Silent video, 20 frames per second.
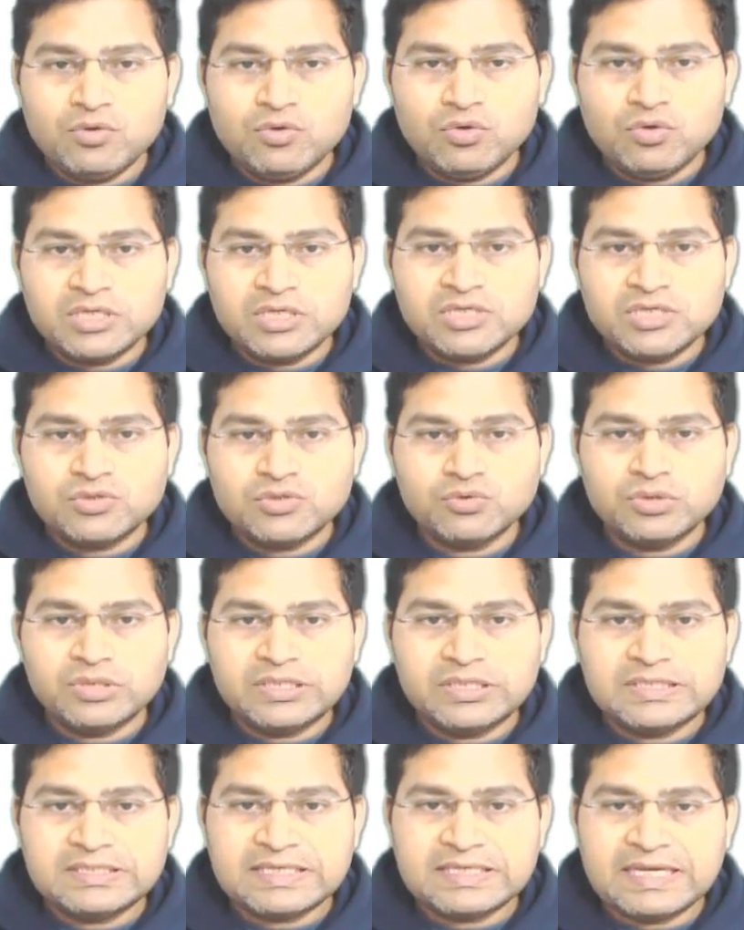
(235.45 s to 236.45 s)
look into
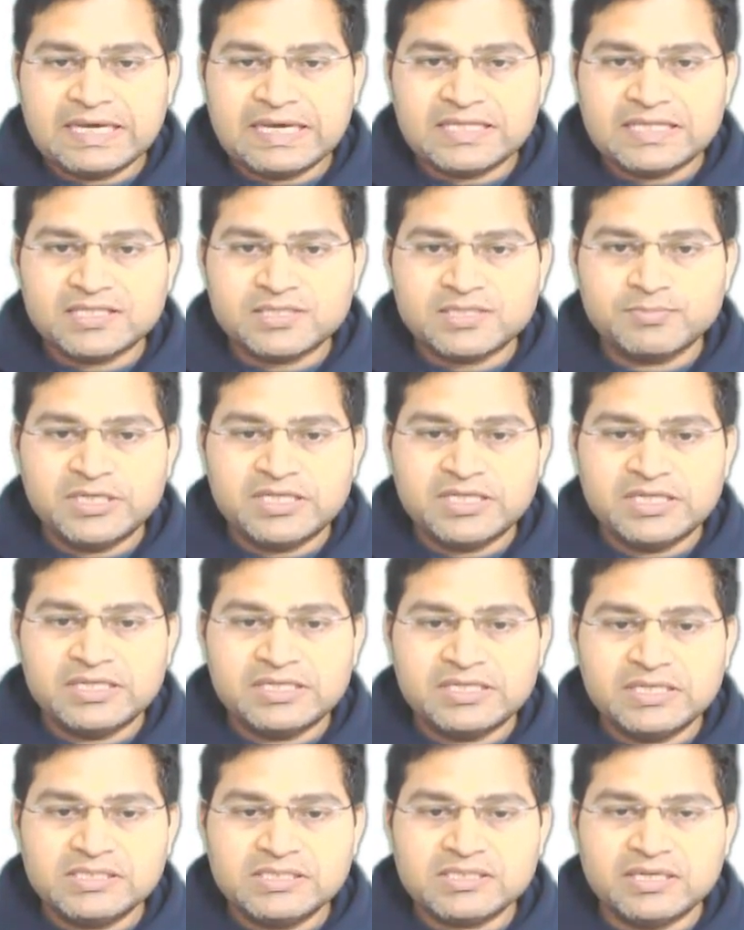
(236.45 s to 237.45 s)
these enhancement
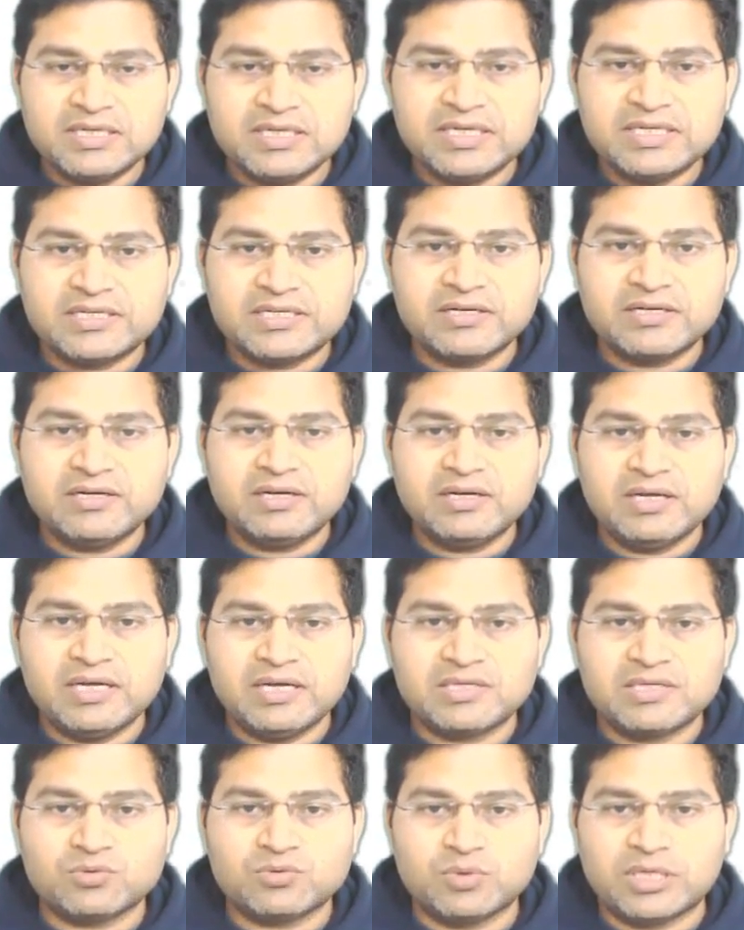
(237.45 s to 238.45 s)
details later
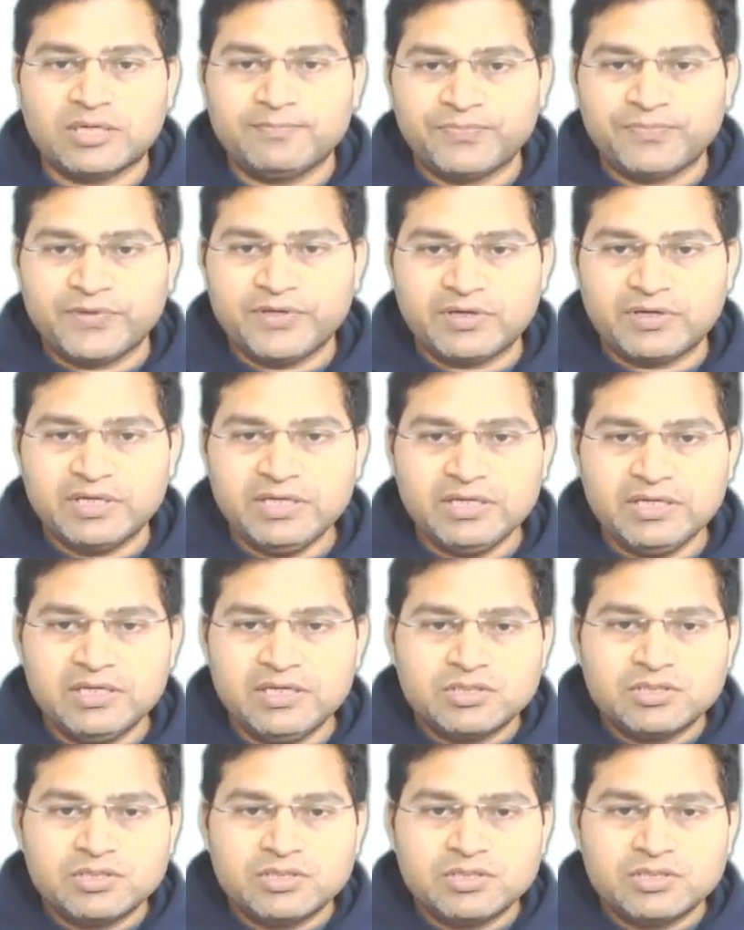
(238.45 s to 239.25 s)
as well okay